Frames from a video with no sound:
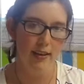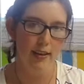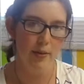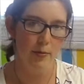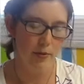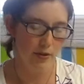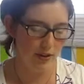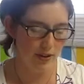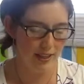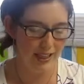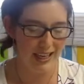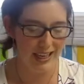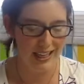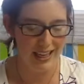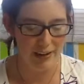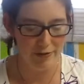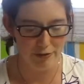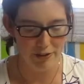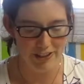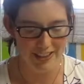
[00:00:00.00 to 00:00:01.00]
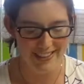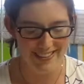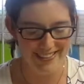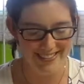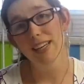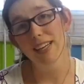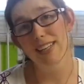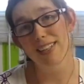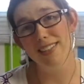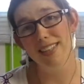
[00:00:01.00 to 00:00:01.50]
Put a little effort in.
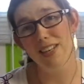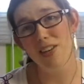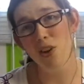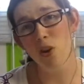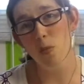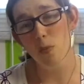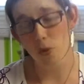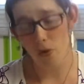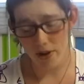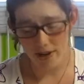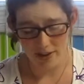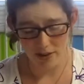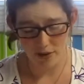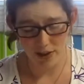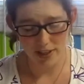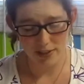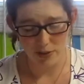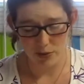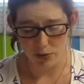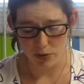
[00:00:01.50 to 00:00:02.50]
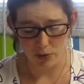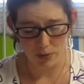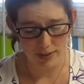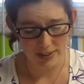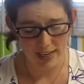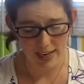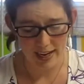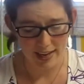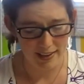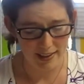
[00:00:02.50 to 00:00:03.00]
Because at no point in grade school was
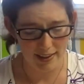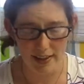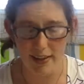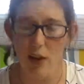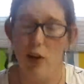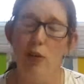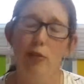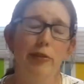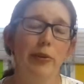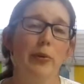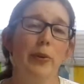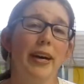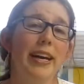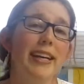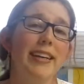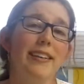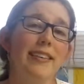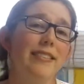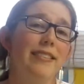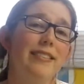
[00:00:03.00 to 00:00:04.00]
I like overweight.